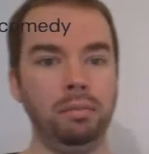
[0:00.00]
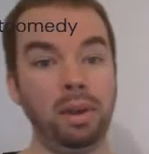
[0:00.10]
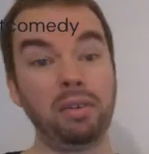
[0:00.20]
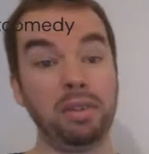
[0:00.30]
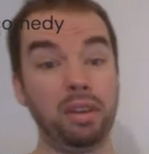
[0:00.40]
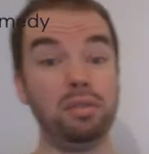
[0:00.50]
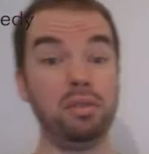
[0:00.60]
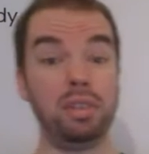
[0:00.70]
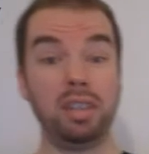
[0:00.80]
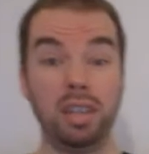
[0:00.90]
Apparently those who
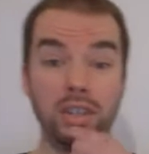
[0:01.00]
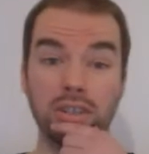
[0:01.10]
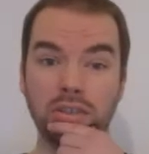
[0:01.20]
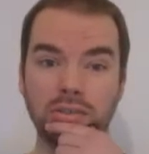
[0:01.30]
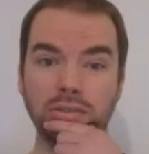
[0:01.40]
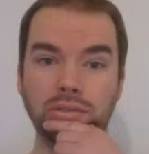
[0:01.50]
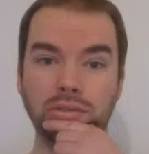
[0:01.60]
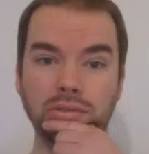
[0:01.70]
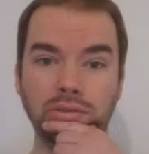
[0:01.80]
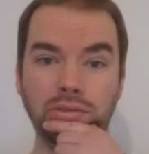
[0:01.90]
can teach,
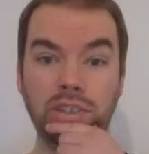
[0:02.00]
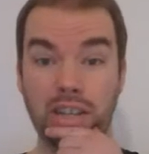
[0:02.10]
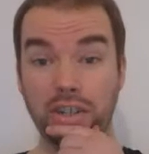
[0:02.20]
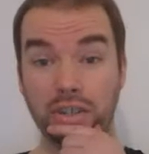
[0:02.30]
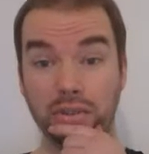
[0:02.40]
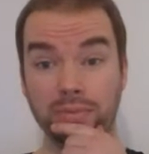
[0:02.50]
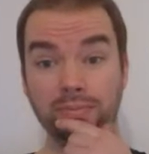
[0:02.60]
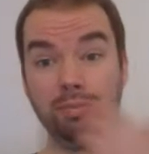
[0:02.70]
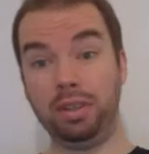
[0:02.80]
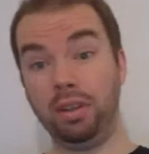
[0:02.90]

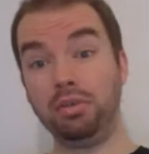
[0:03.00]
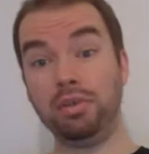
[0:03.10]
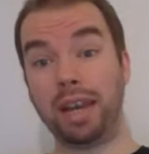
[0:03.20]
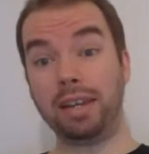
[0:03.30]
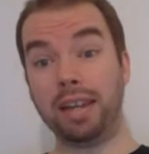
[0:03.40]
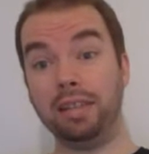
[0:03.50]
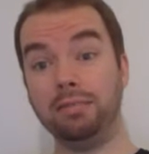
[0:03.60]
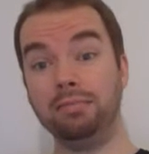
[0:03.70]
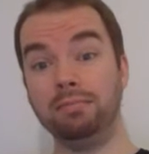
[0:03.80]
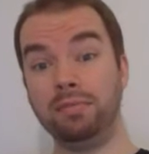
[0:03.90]
but those who can
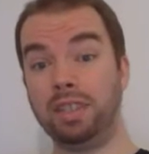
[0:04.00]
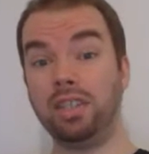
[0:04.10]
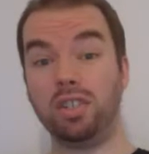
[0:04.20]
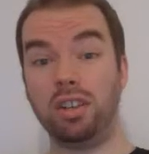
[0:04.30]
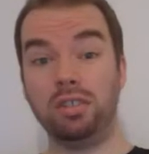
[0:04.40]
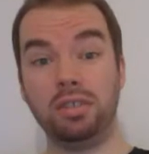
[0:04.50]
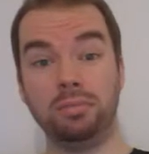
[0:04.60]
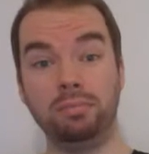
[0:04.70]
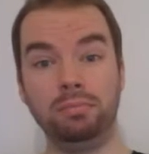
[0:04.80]
teach dance.